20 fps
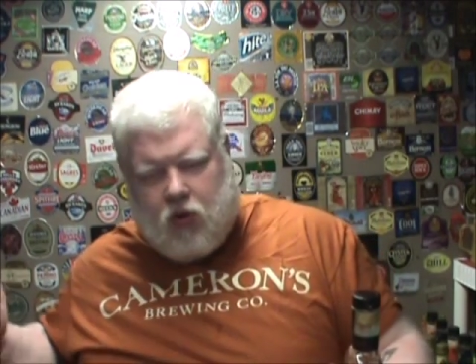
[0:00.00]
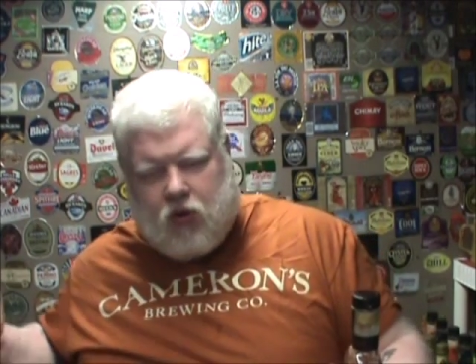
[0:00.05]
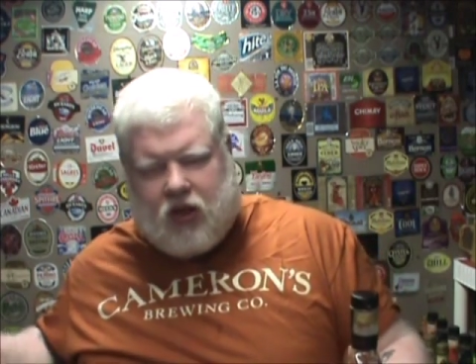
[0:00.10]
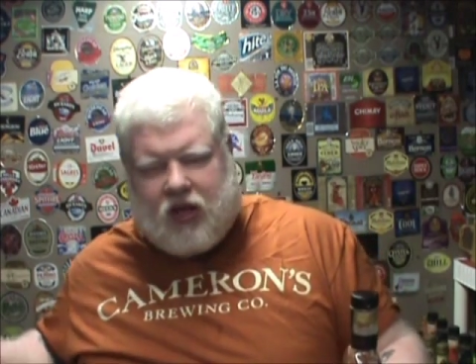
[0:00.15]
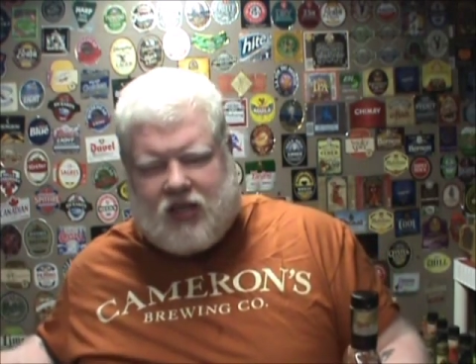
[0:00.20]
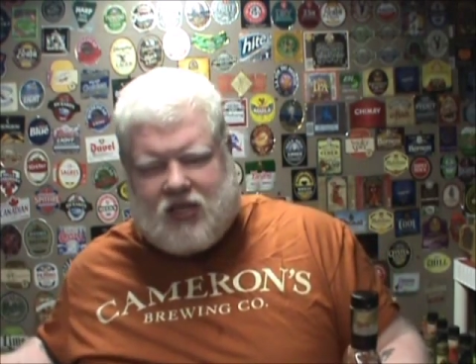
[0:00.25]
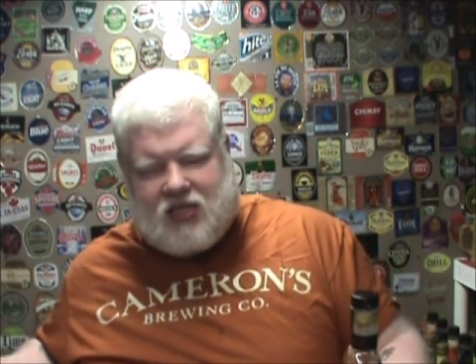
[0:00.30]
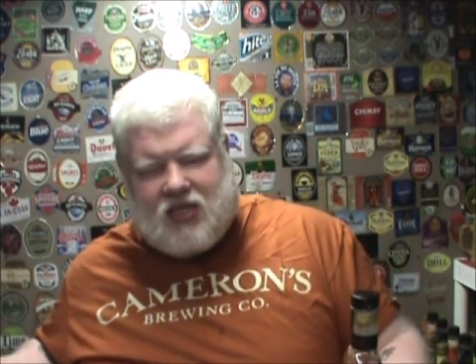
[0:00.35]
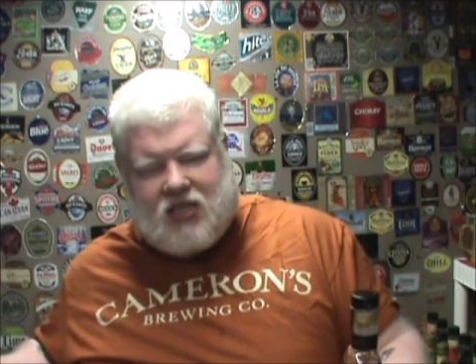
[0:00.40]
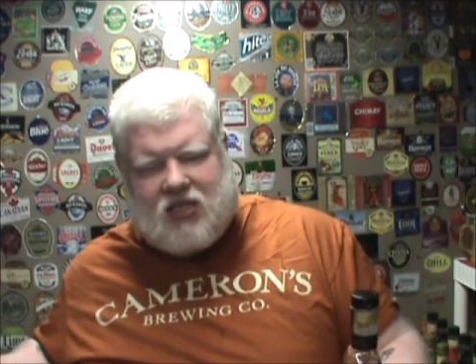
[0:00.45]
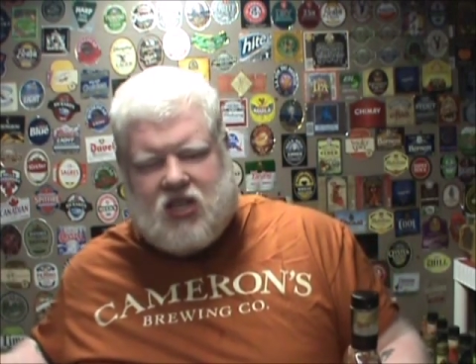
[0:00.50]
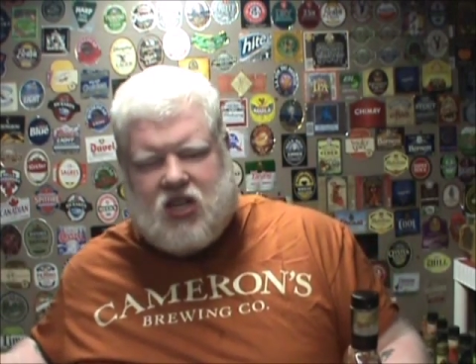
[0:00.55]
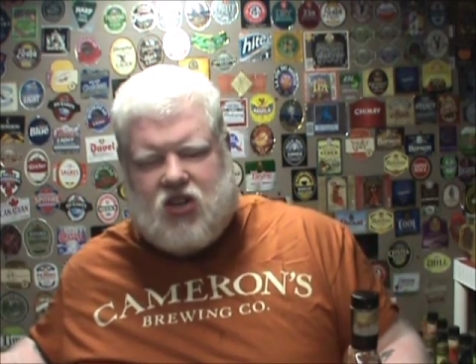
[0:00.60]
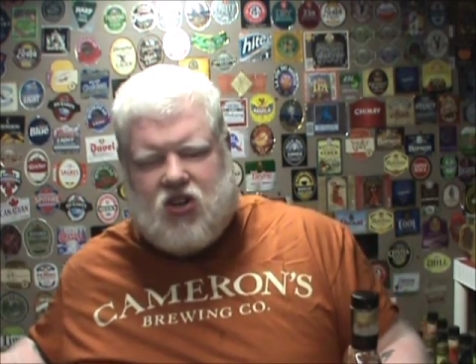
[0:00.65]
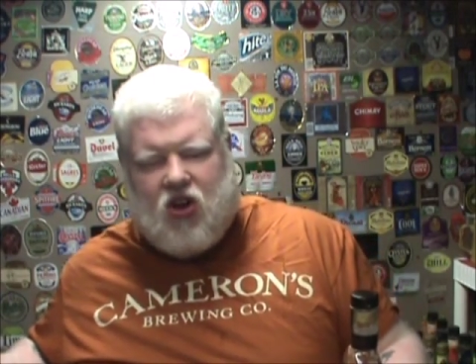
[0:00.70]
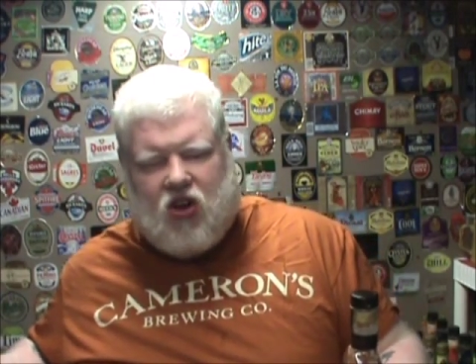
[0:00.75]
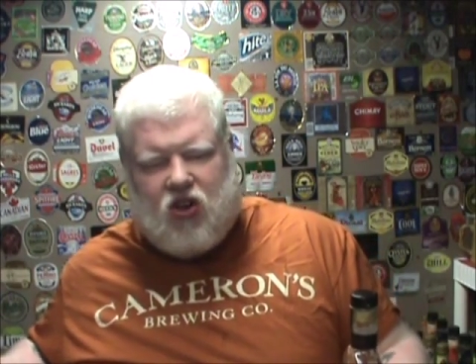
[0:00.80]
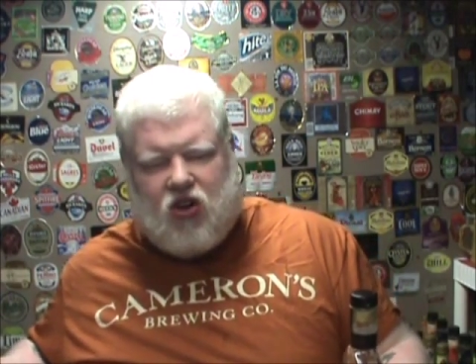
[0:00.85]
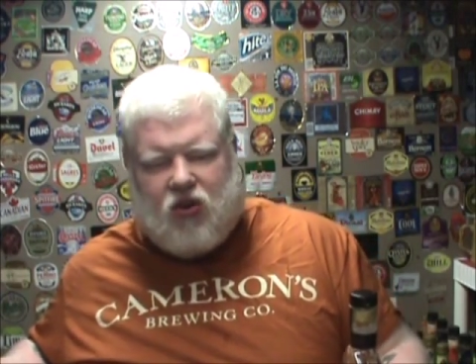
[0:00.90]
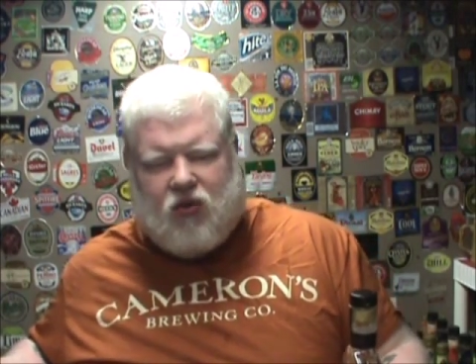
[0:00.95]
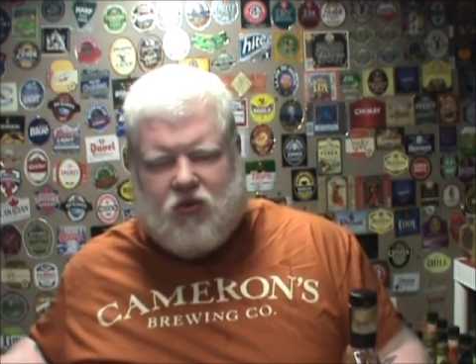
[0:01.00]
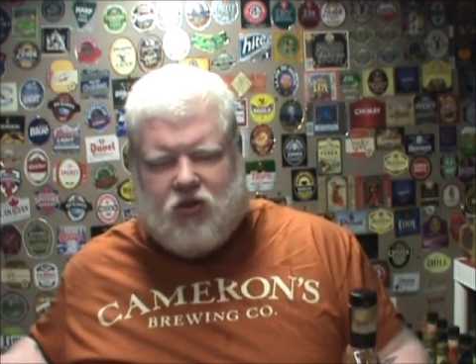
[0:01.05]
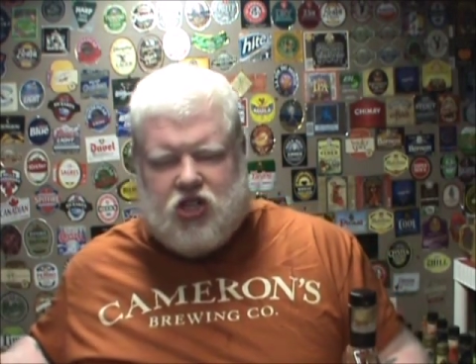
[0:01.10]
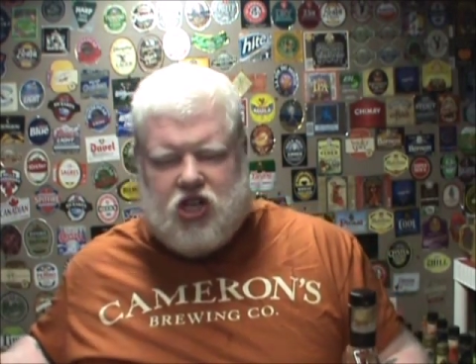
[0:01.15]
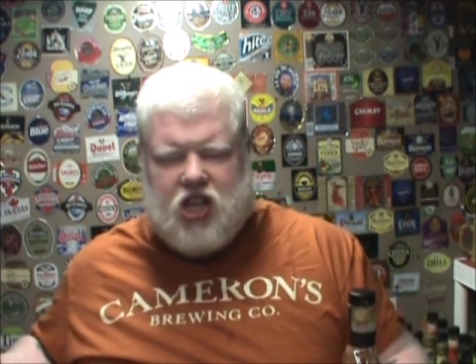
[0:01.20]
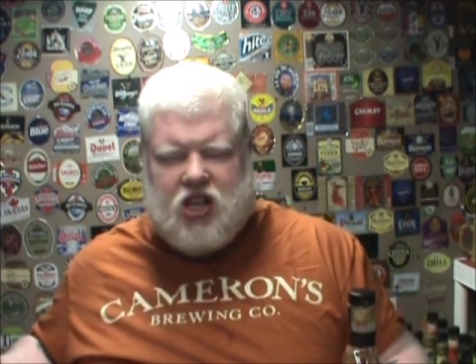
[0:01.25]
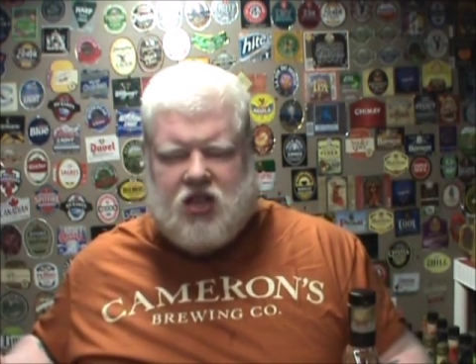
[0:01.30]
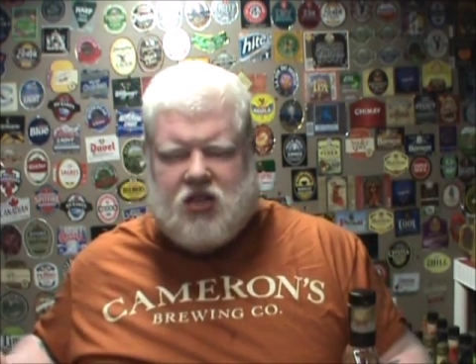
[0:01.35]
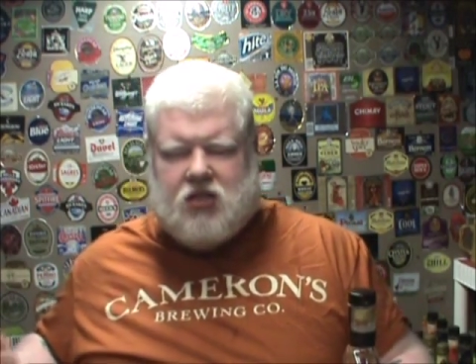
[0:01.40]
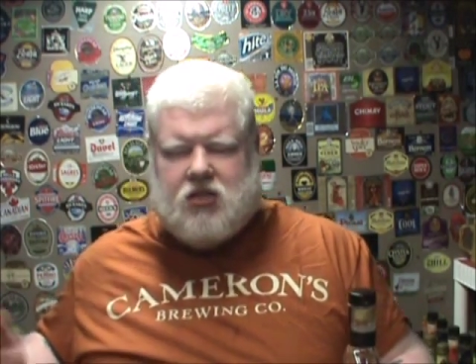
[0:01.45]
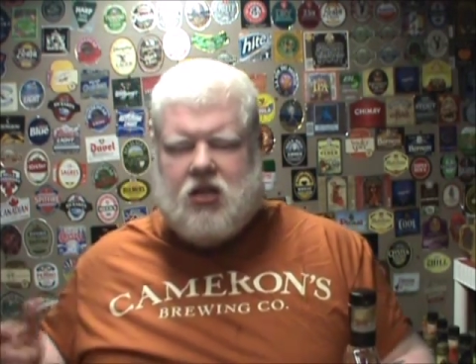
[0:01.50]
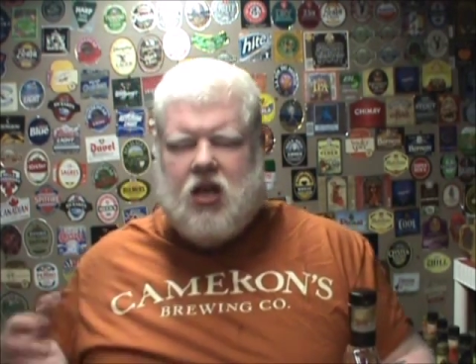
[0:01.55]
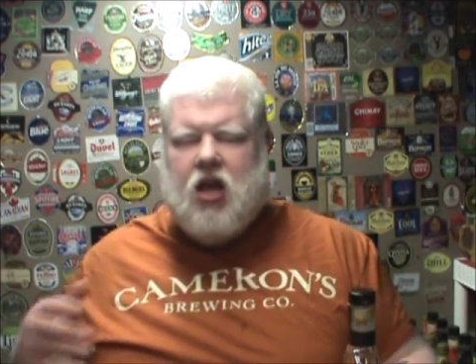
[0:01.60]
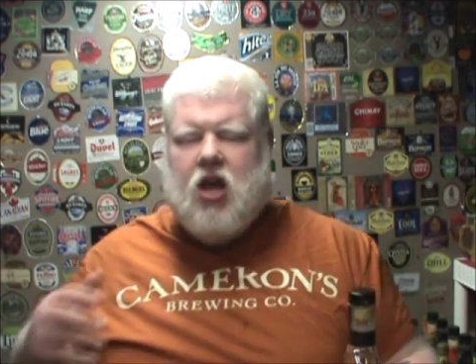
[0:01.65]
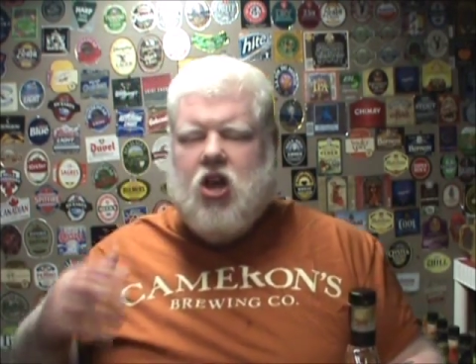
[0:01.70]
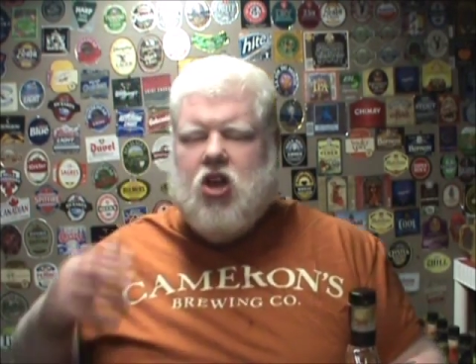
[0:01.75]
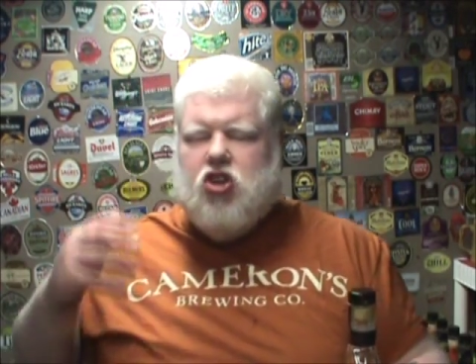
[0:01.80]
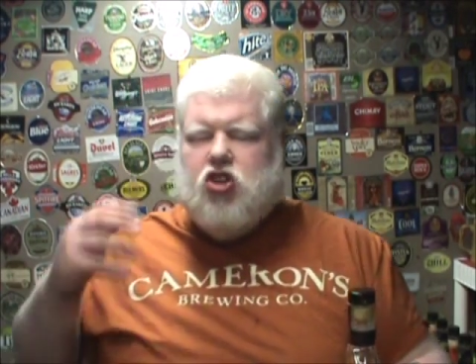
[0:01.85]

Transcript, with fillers: both like $60 gins.